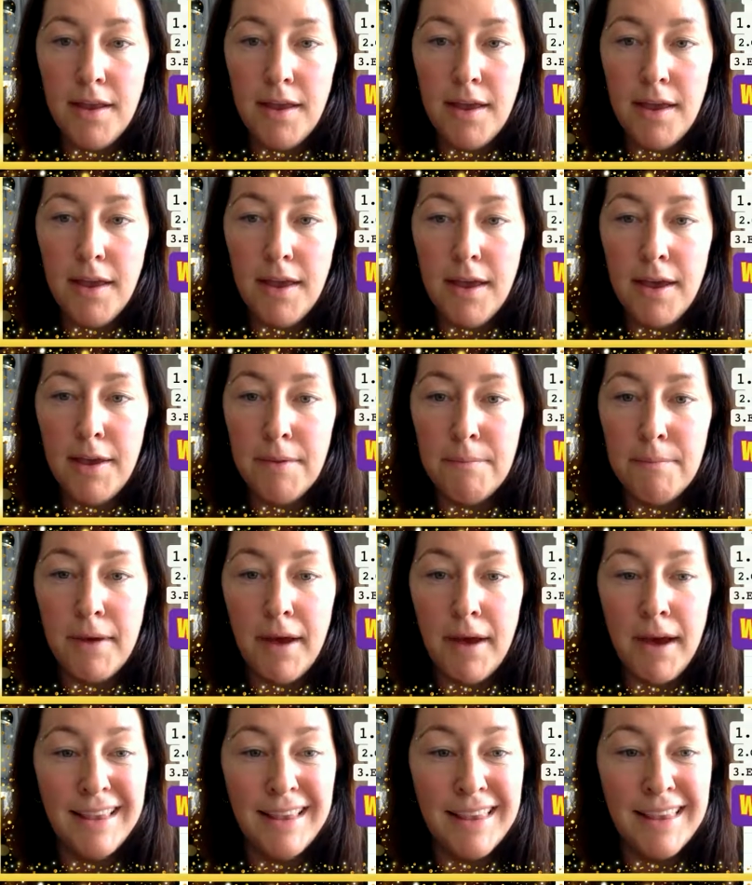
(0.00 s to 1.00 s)

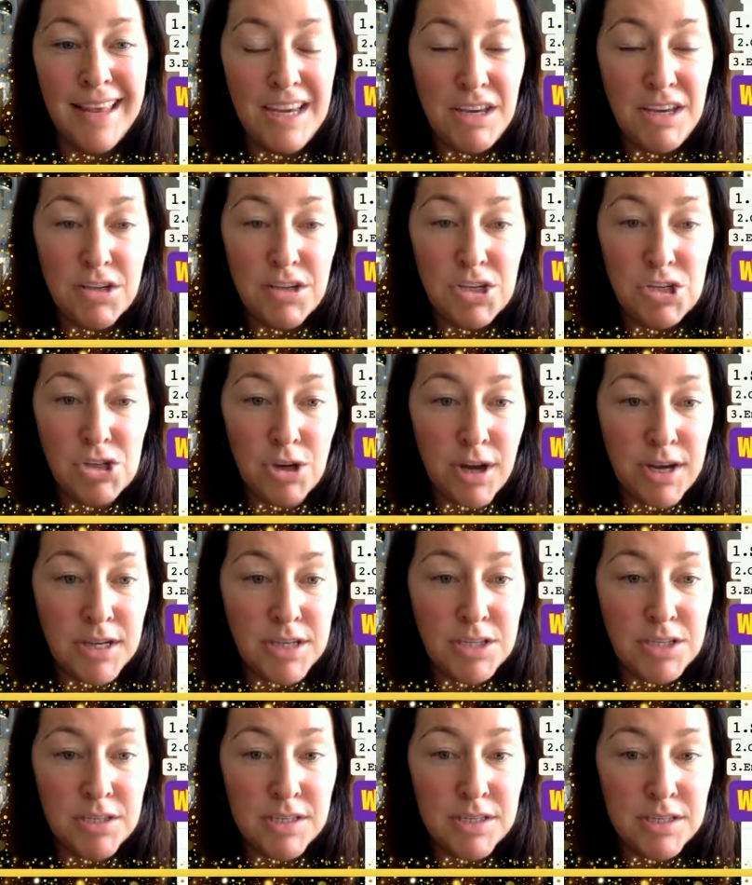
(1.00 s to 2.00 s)
I'd like you to try to
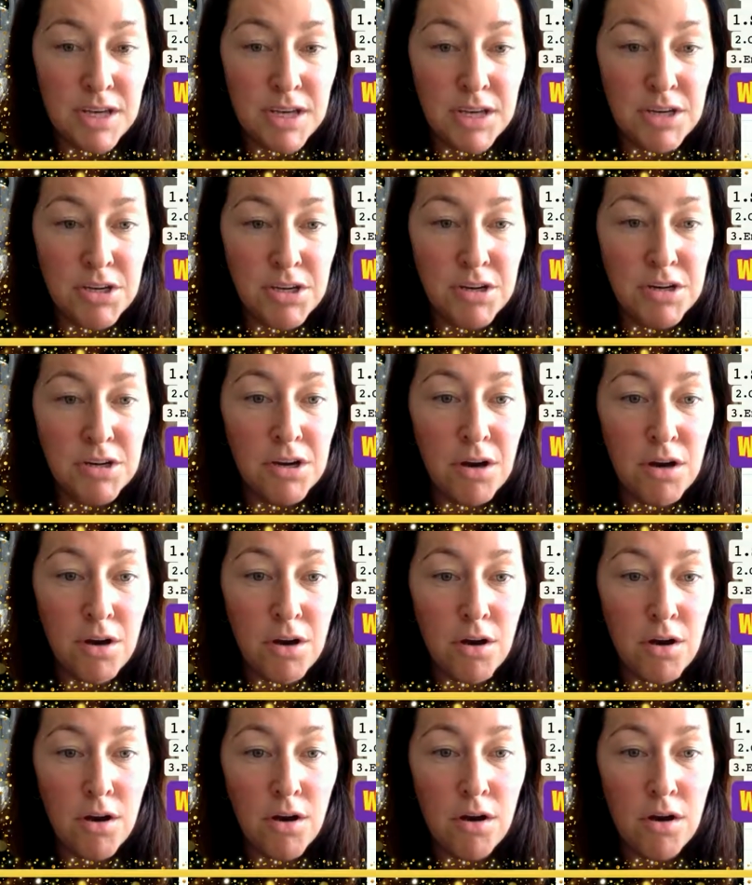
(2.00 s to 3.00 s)
do this on your
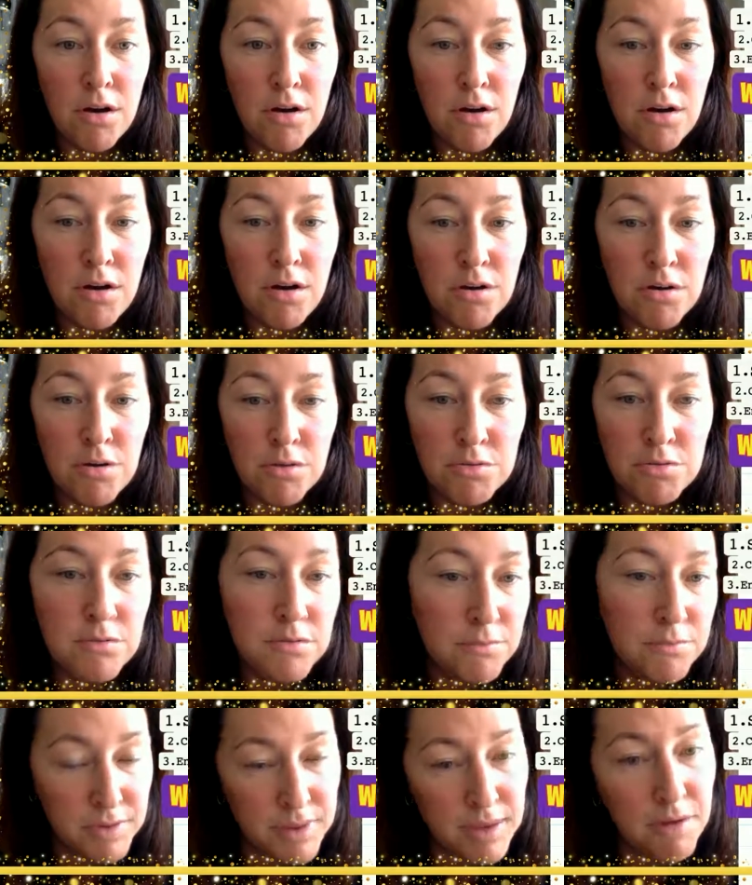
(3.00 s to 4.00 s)

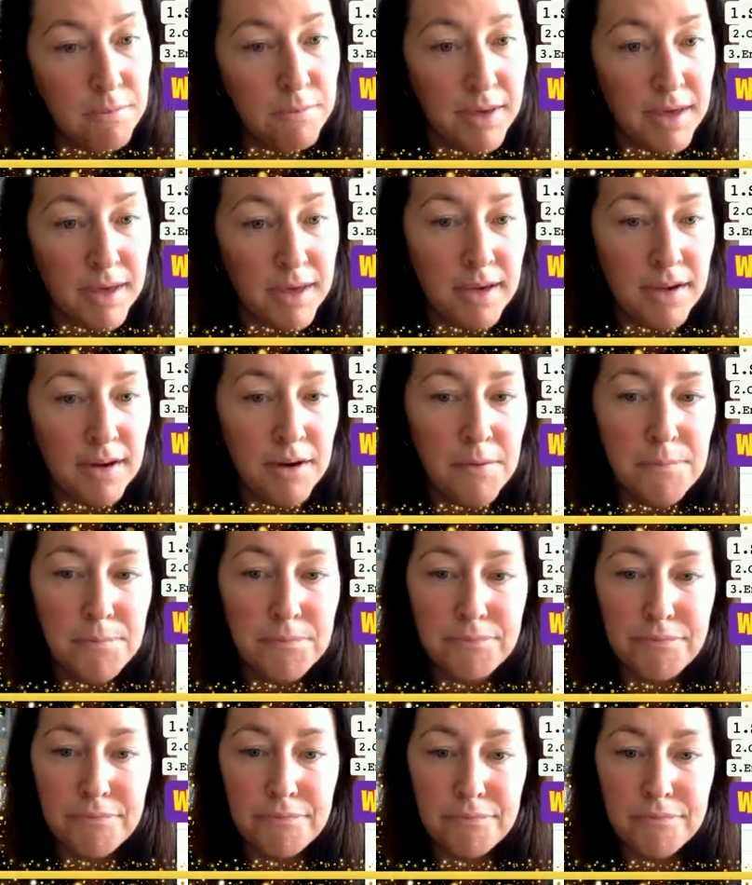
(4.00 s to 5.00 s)
own without me
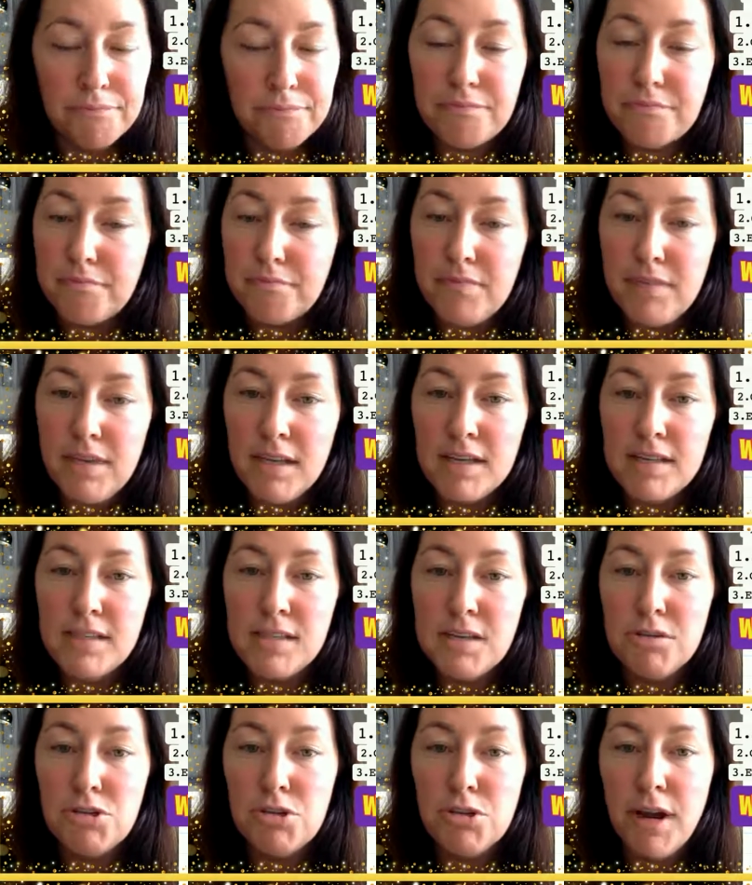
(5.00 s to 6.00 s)
here.
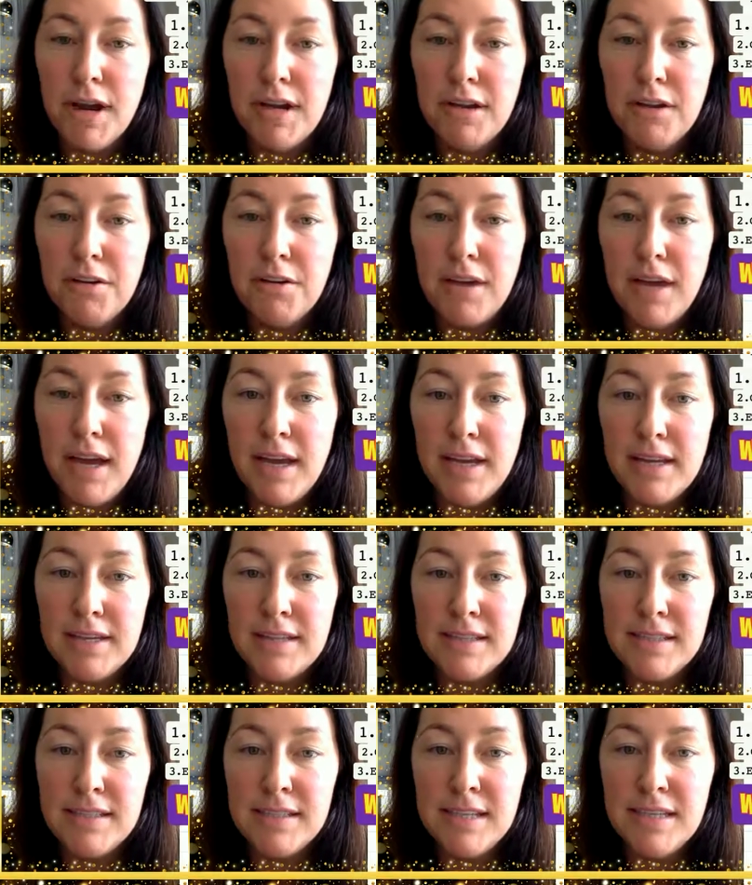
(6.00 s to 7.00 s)
So try to create
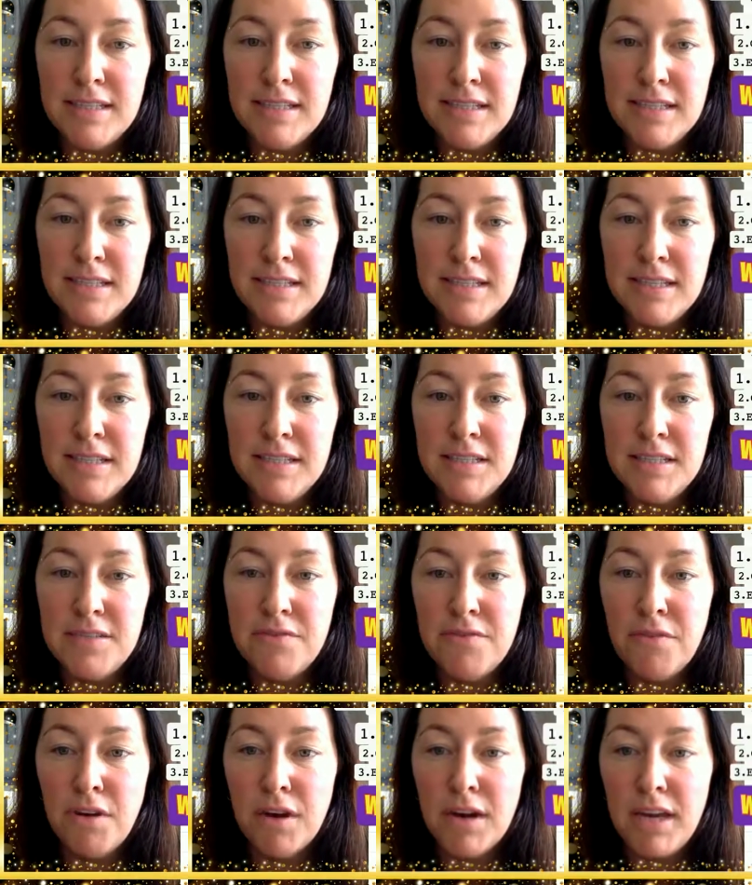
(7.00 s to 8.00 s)

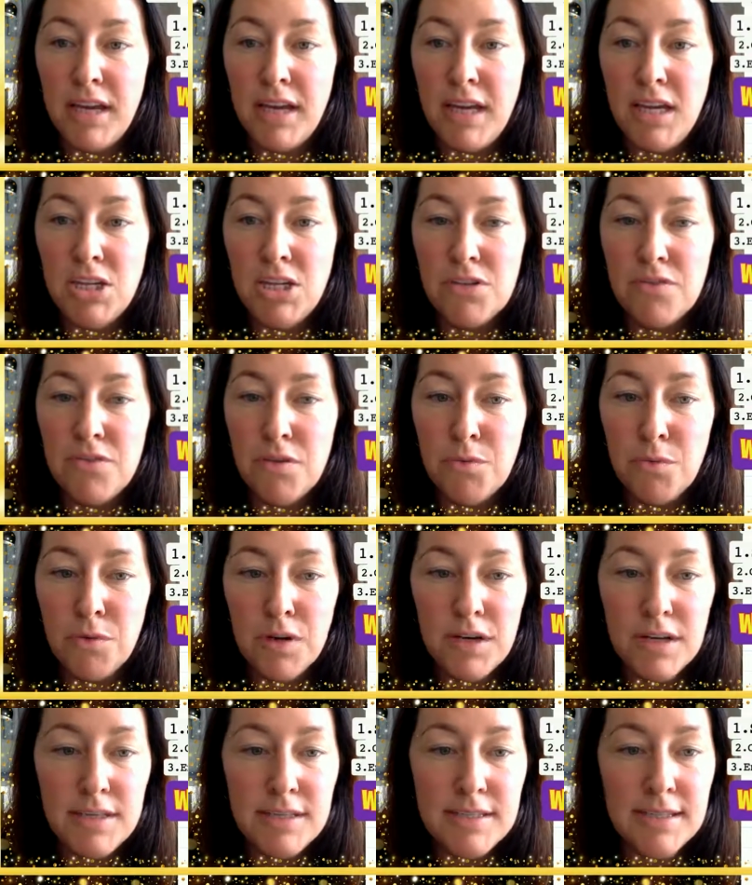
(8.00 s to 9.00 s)
sentences for each of the
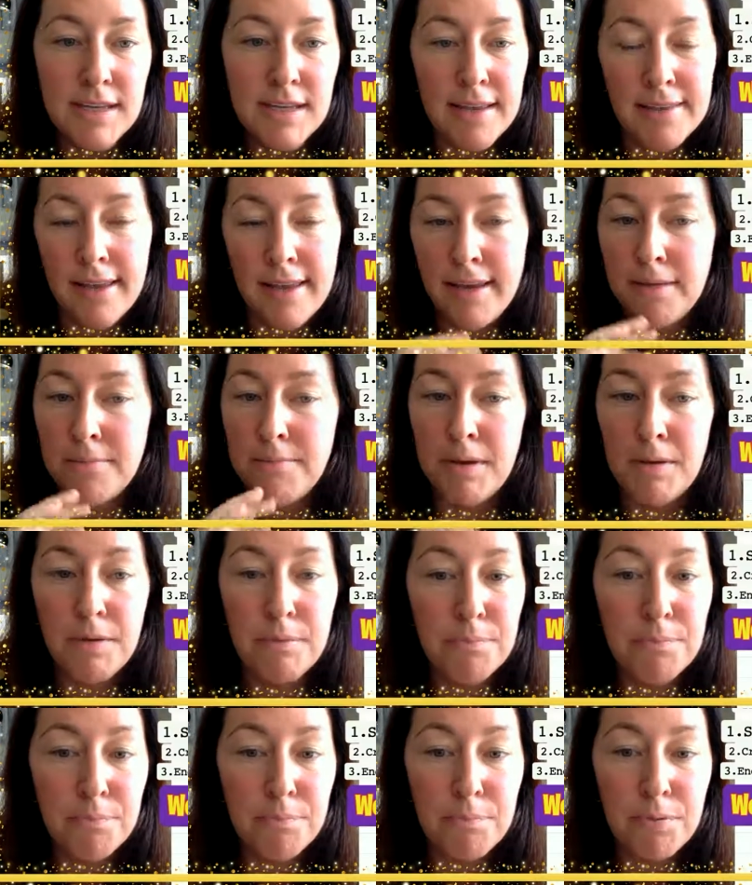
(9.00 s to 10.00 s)
words, and they can be
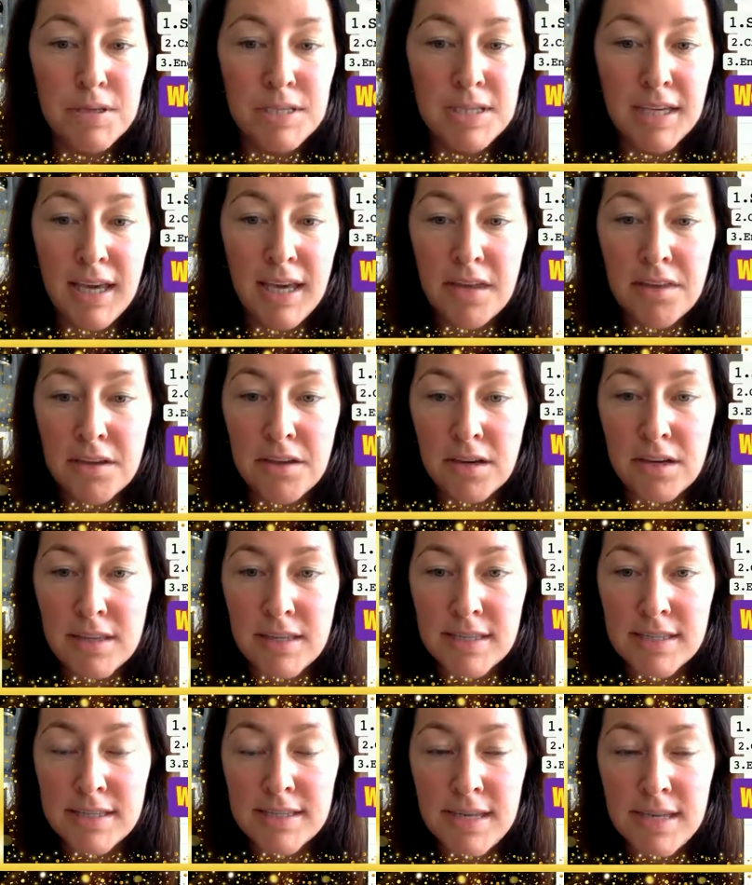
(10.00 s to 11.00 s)
put together in
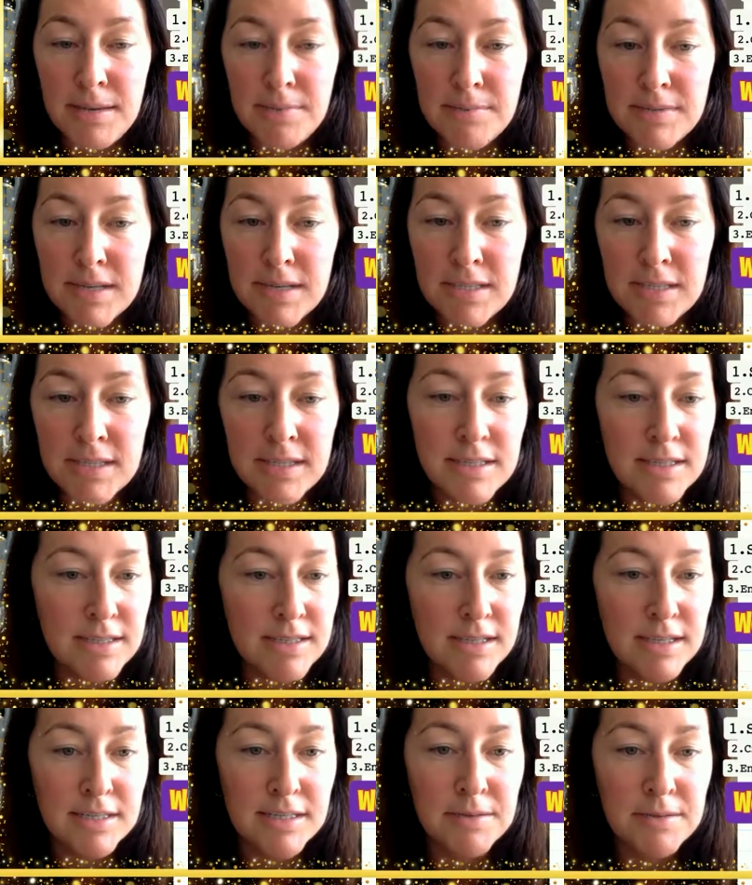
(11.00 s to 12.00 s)
the same sentence.
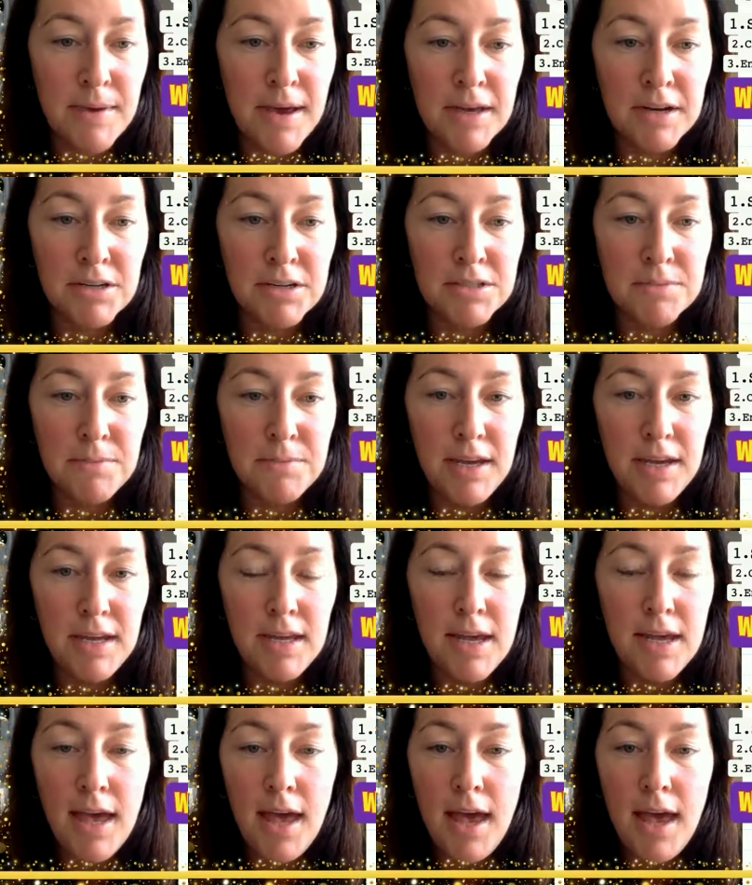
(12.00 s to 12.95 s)
It doesn't matter to me.